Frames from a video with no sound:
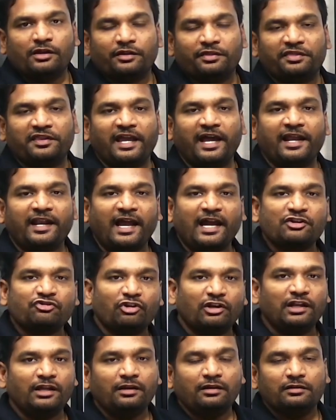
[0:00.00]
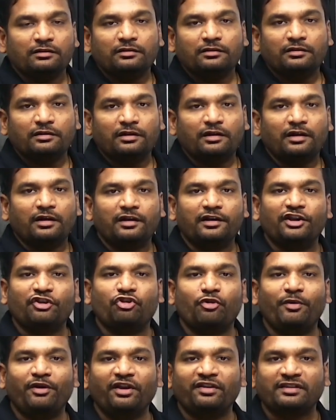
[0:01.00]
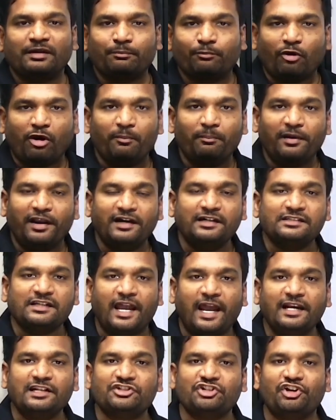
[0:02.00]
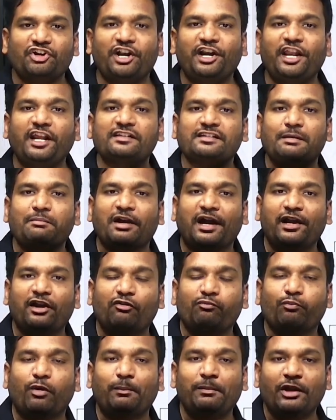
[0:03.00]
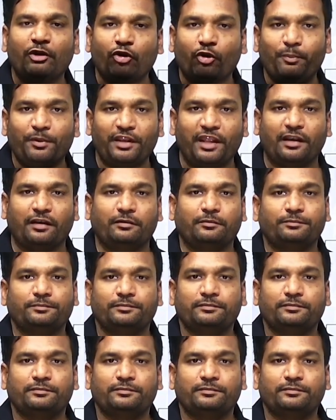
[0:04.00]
They are actually distributing some pamphlets and generating some kind of public opinion.